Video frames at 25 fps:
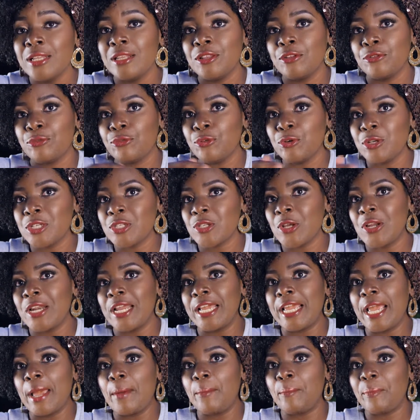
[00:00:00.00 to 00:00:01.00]
the fruit is going
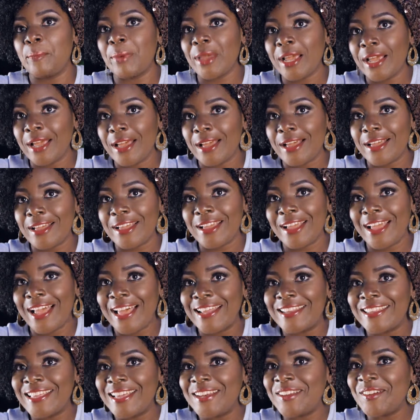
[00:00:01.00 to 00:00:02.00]
to get bigger
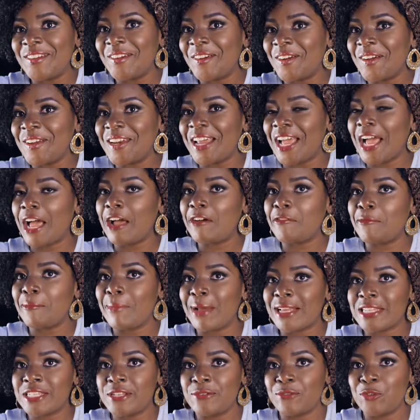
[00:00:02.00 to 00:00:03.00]
and then you're going to have
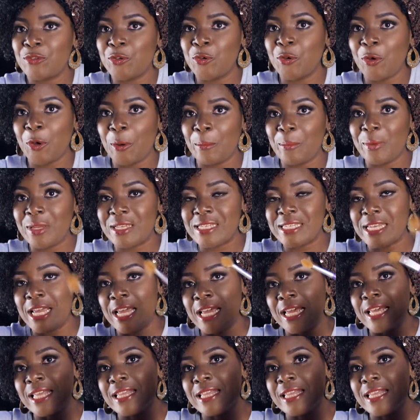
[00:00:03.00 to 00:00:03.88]
massive cucumbers.